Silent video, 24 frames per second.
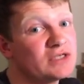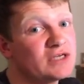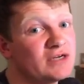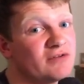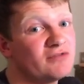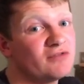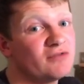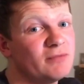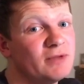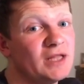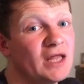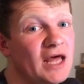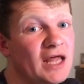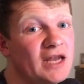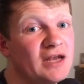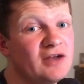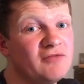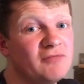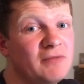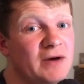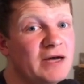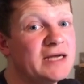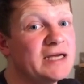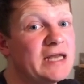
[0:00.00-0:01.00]
It's going to have to be the
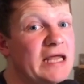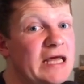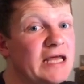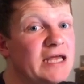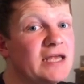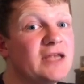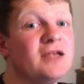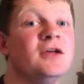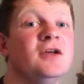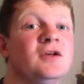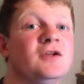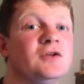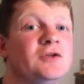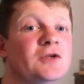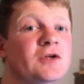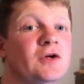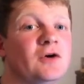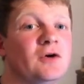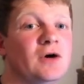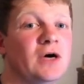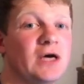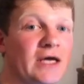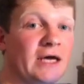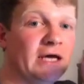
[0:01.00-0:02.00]
end of my day.
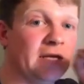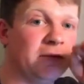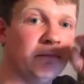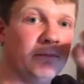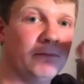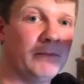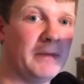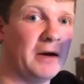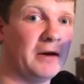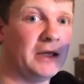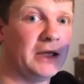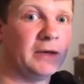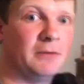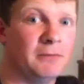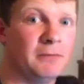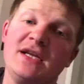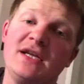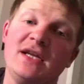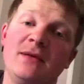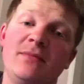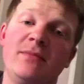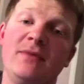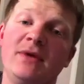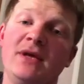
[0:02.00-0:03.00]
So uh, yeah, about
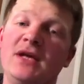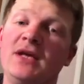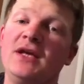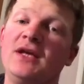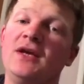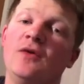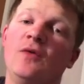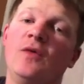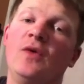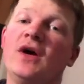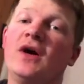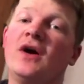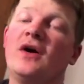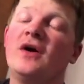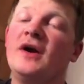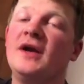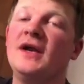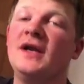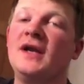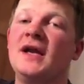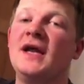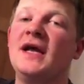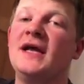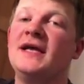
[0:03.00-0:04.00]
TB, we are
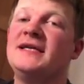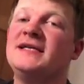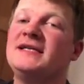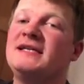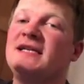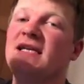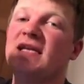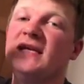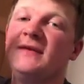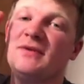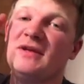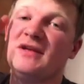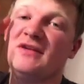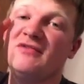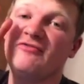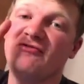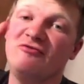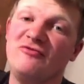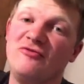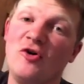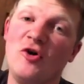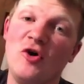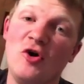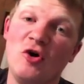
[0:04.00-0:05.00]
in a
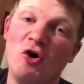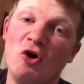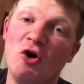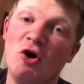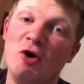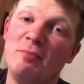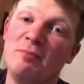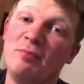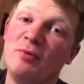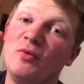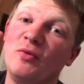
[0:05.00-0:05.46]
TB4,